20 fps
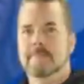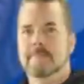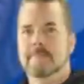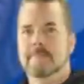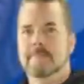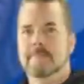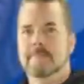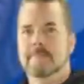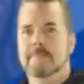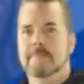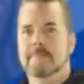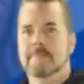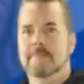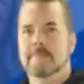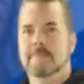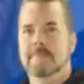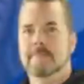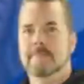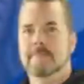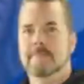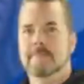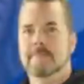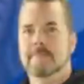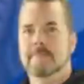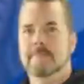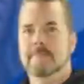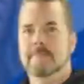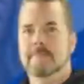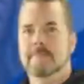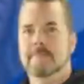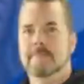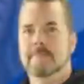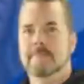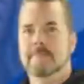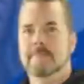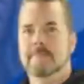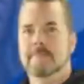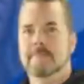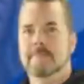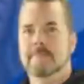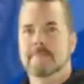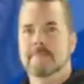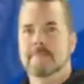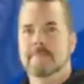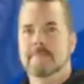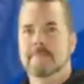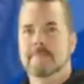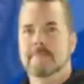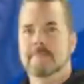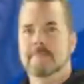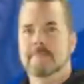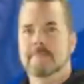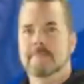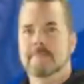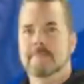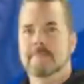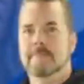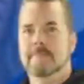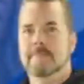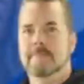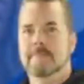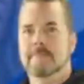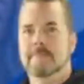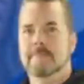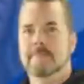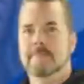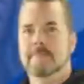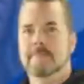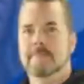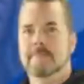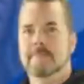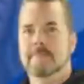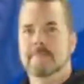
[no speech]